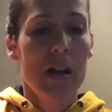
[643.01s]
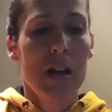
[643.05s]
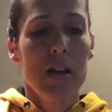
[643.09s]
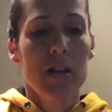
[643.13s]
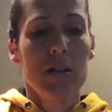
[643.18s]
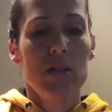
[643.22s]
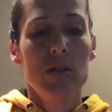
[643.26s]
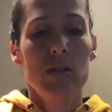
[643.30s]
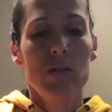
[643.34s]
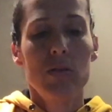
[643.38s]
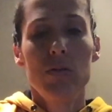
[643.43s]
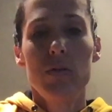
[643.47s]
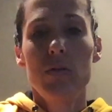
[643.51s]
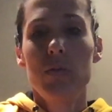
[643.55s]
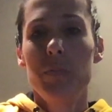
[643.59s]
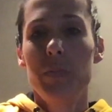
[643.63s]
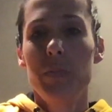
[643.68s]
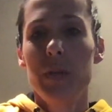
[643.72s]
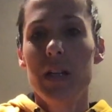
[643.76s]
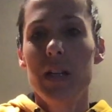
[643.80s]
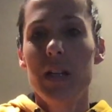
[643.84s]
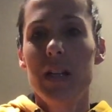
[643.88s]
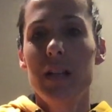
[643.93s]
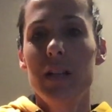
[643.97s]
To
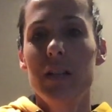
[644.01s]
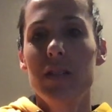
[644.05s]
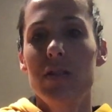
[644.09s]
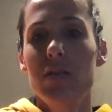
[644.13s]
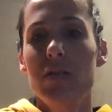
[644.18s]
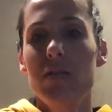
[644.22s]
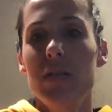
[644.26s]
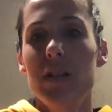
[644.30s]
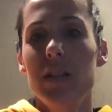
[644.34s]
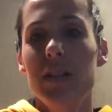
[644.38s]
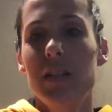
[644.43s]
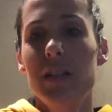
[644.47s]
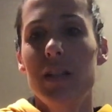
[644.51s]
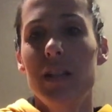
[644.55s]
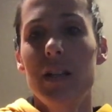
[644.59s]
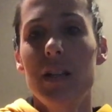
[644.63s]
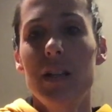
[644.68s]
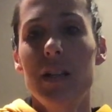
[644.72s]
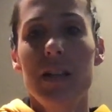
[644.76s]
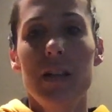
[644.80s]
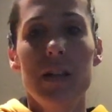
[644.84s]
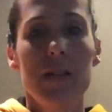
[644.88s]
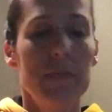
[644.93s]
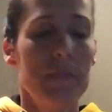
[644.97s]
B to a
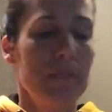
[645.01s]
C.